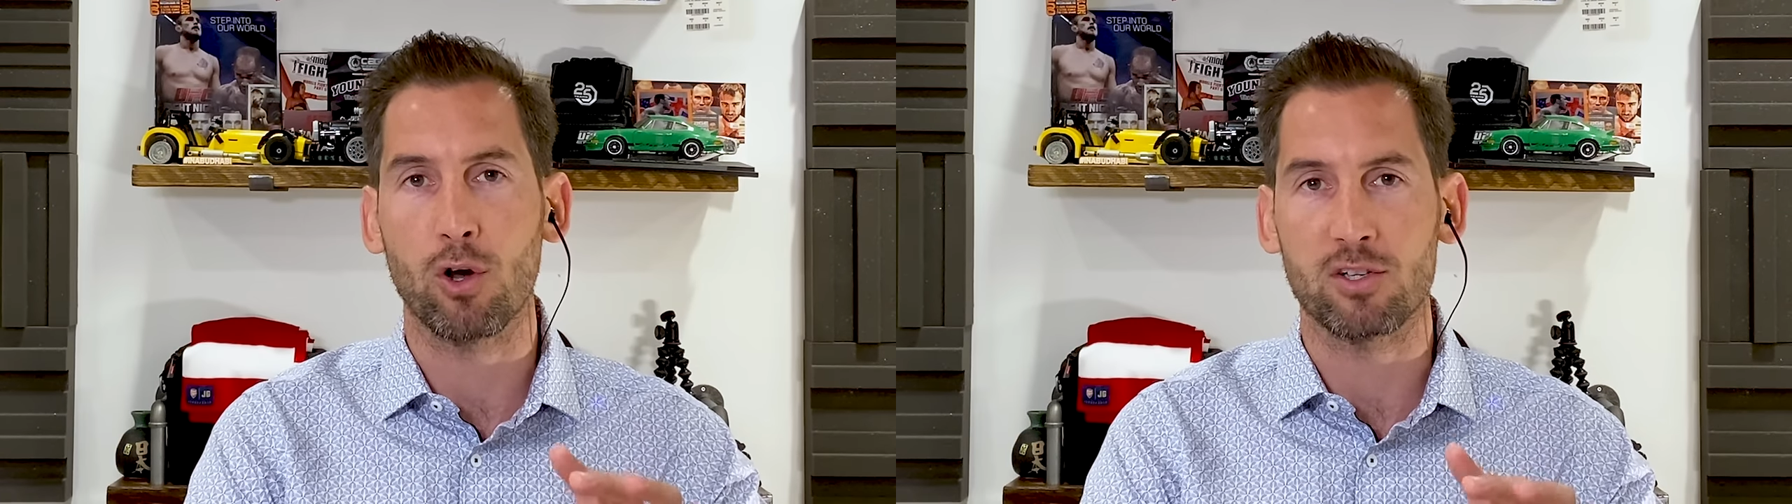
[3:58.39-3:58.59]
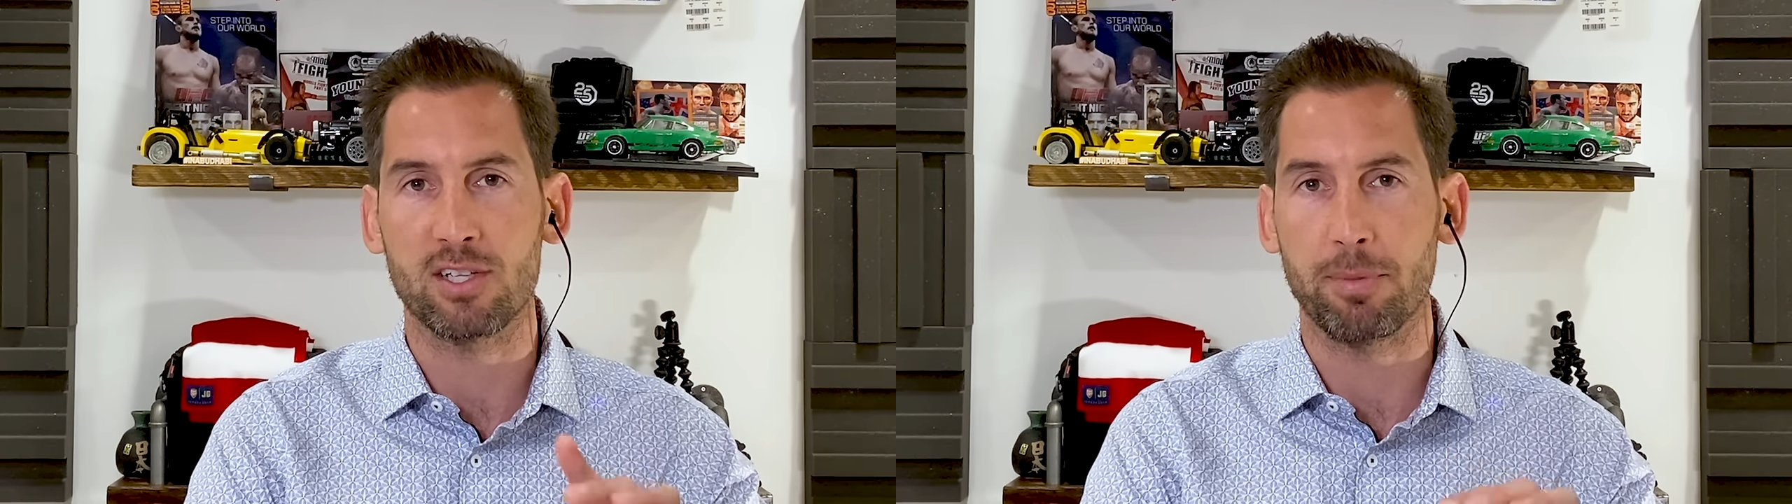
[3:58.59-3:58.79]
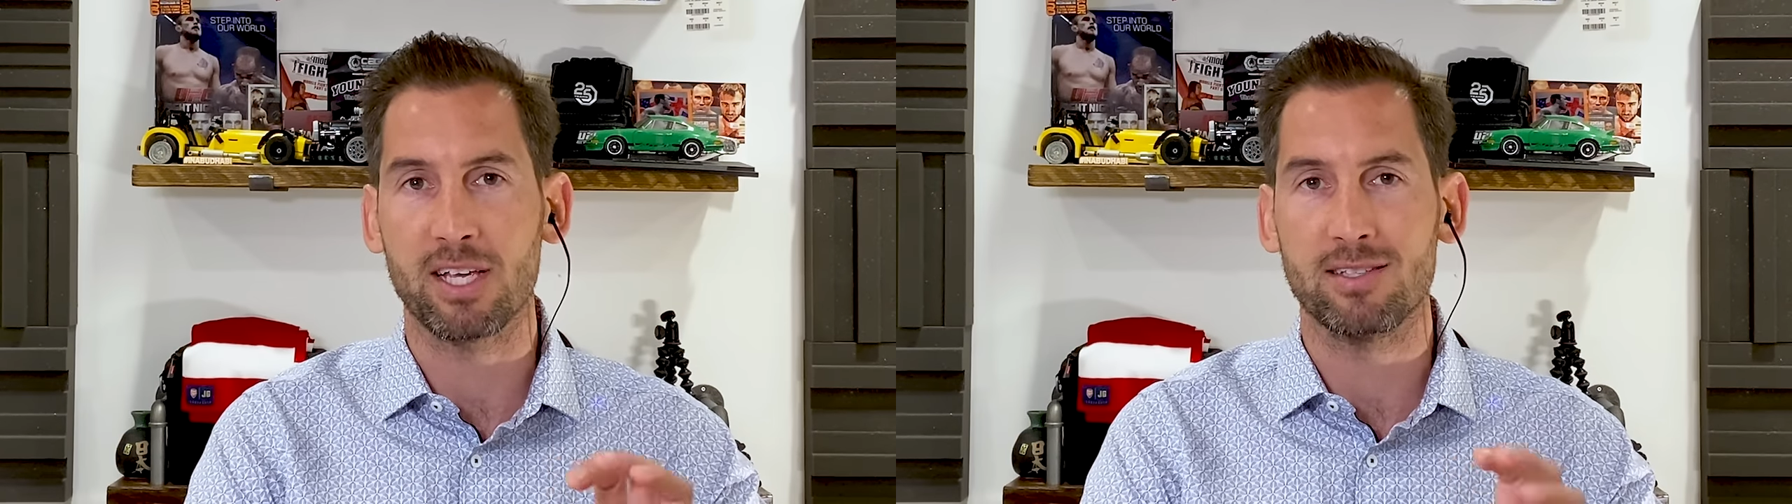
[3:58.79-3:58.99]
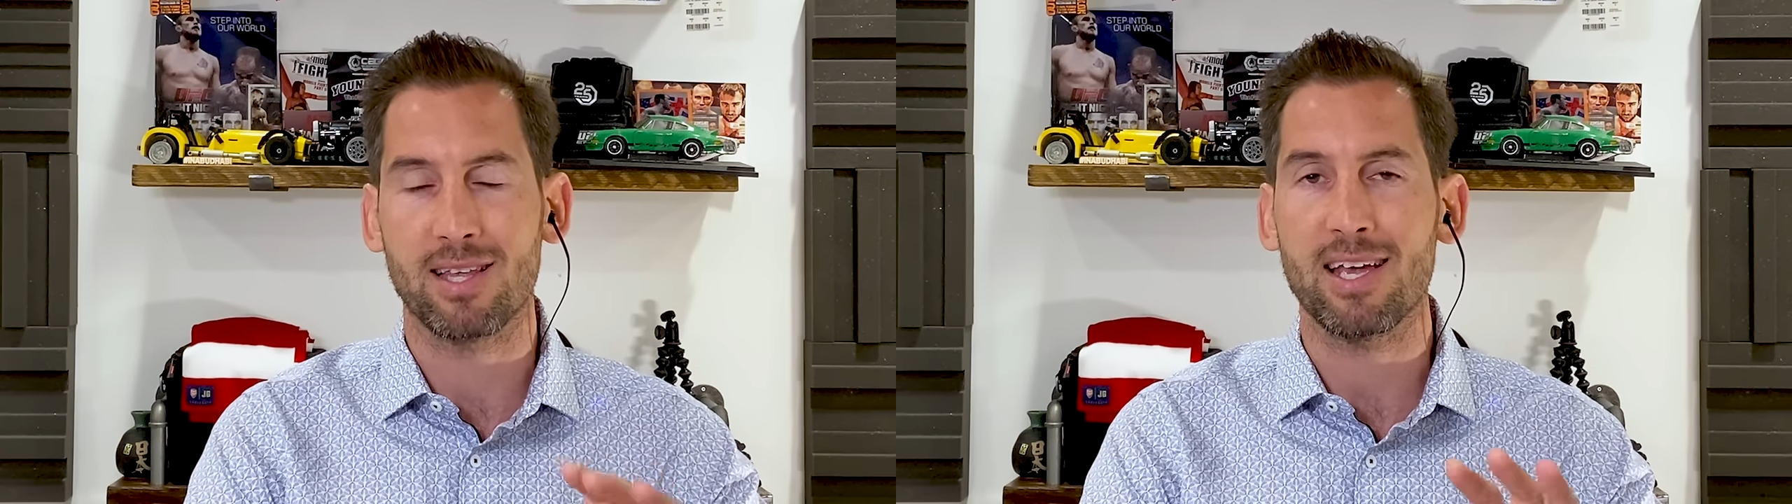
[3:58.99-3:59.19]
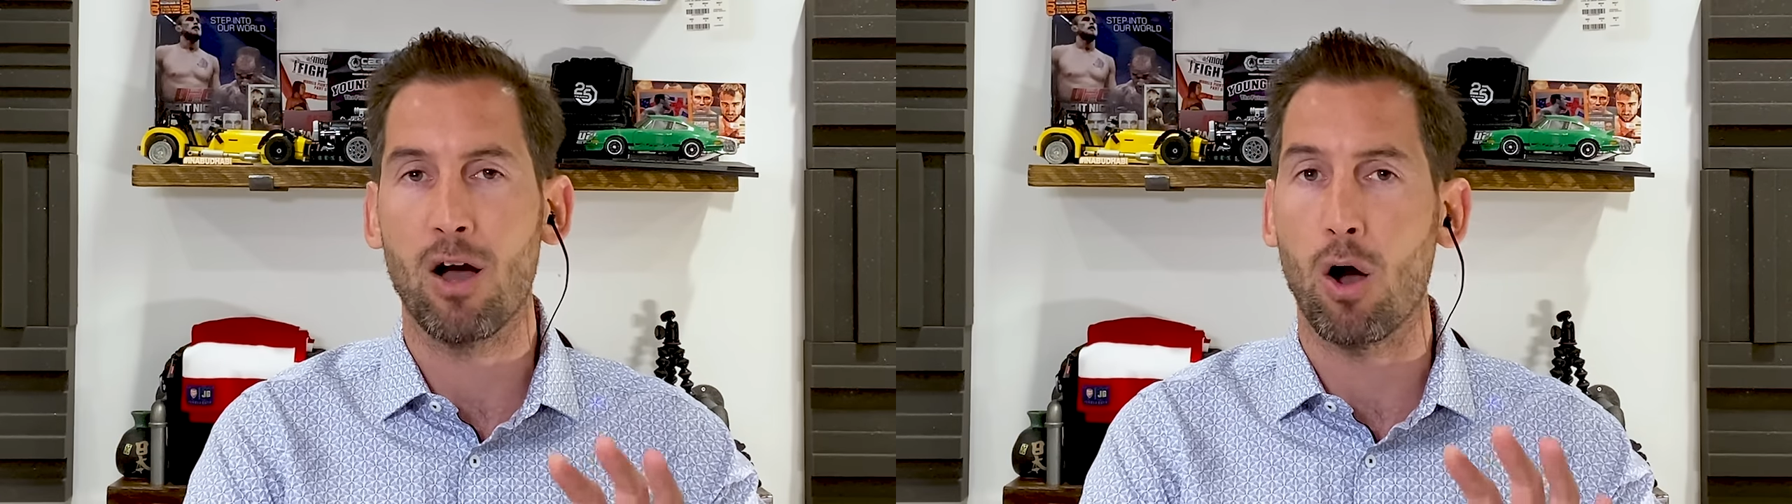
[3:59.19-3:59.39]
Costa? Because
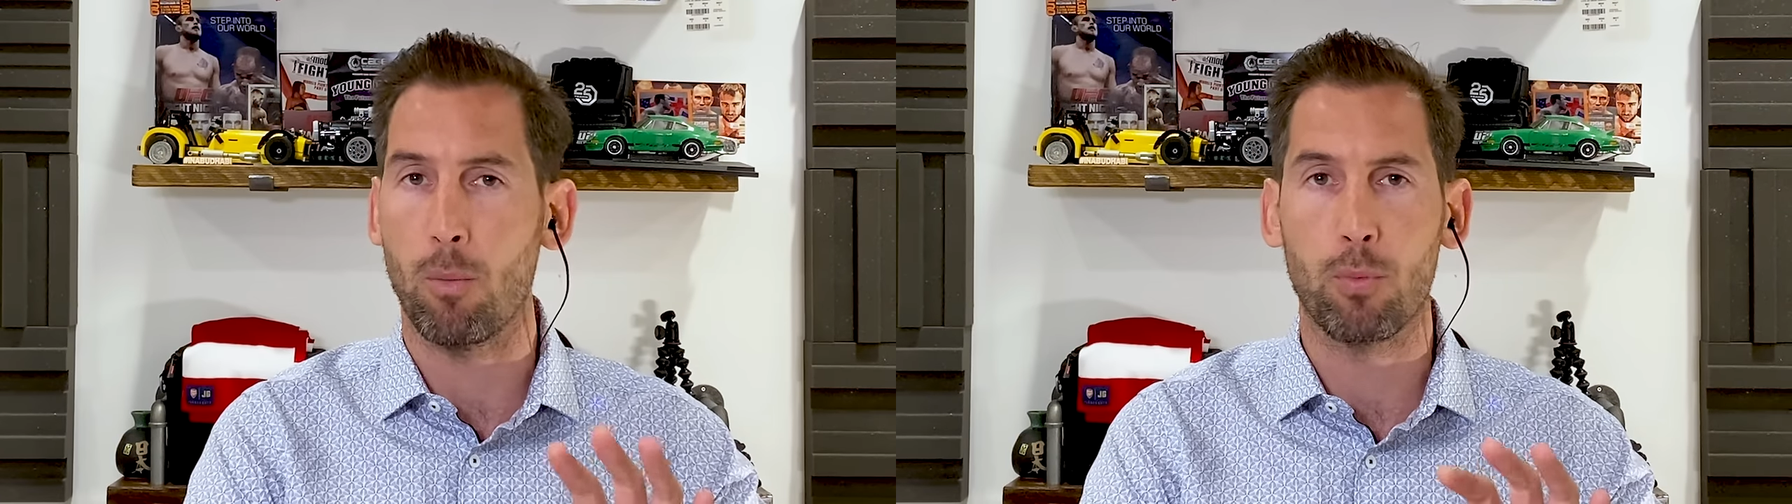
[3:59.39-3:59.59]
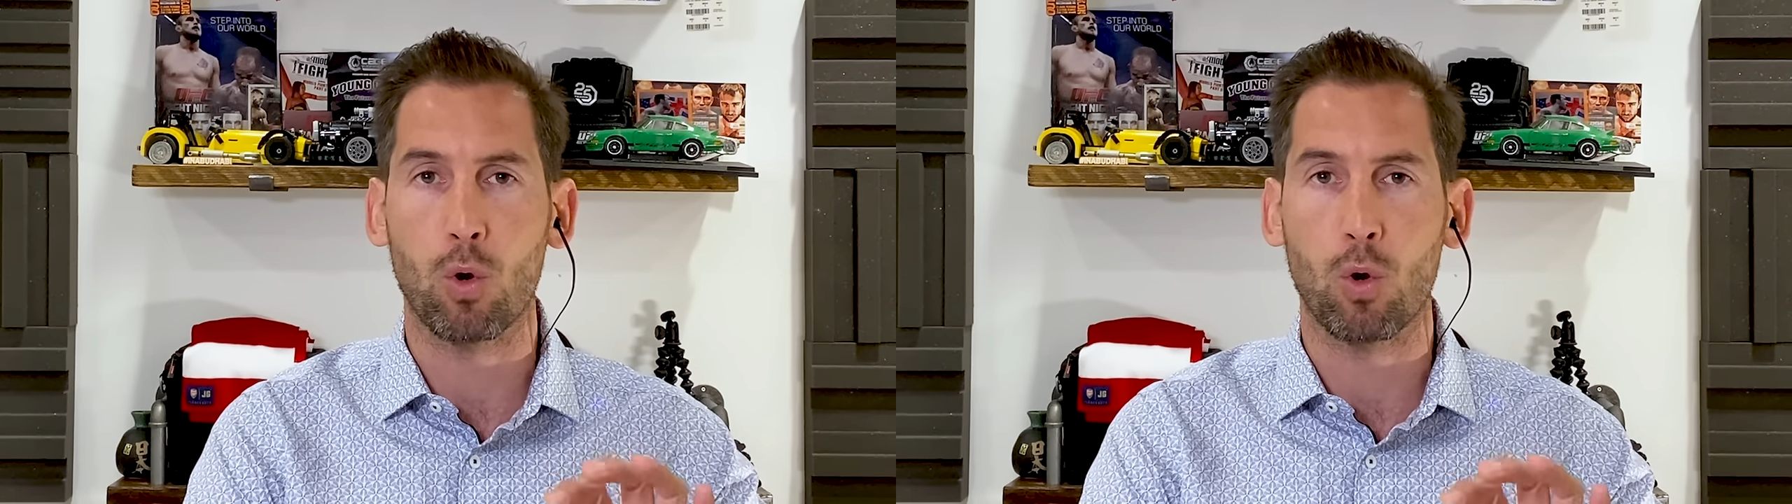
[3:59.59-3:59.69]
they are